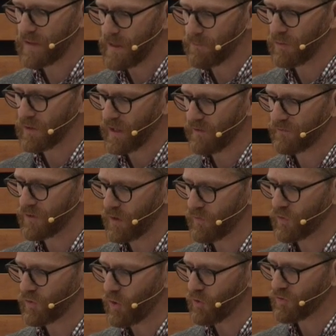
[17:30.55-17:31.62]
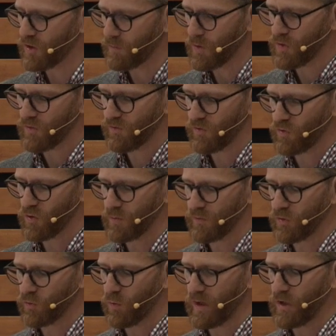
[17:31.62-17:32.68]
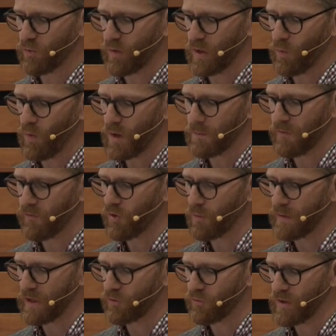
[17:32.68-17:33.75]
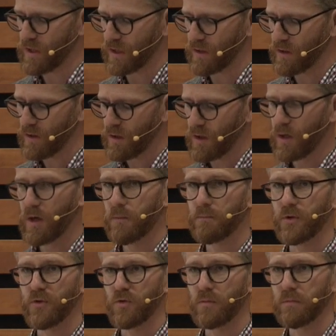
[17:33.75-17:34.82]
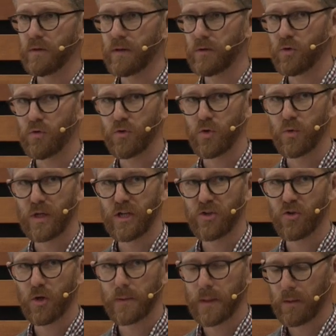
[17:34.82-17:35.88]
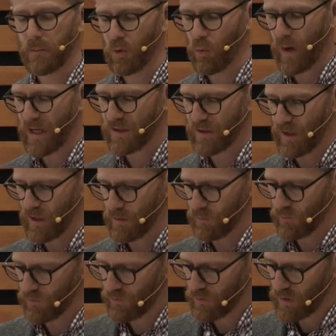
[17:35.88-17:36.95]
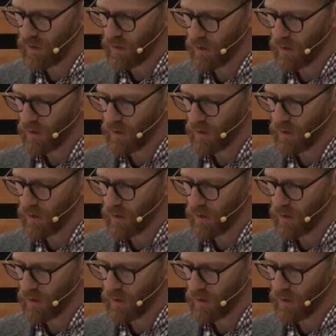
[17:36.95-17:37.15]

people left Nova Scotia emergency rooms in 2021 before being treated, presumably due to interminable wait times,